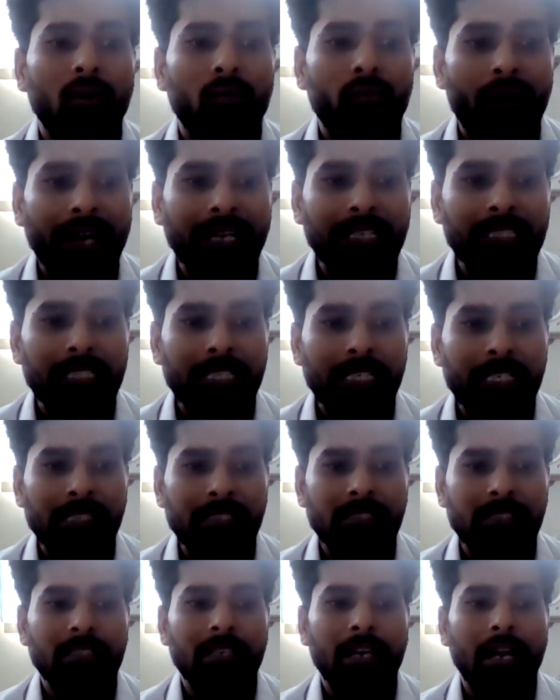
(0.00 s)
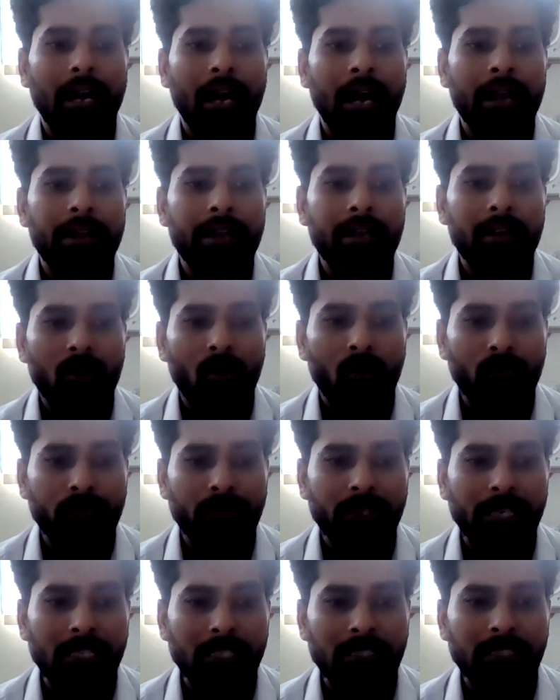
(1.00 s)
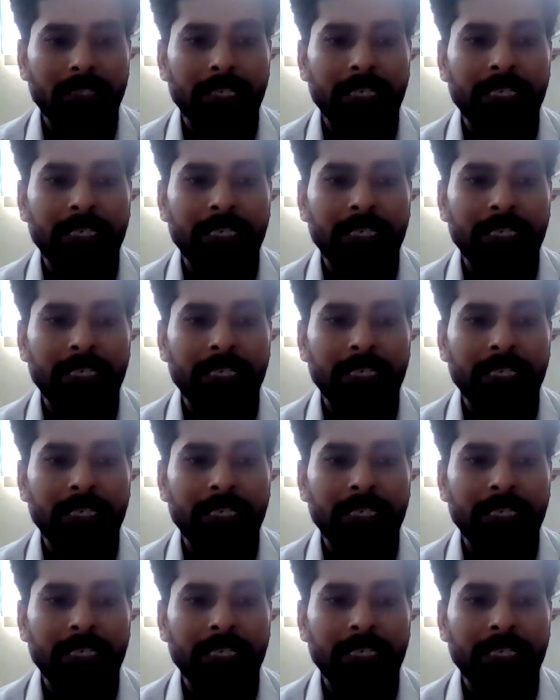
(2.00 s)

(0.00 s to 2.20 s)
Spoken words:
vaccines, antitoxins,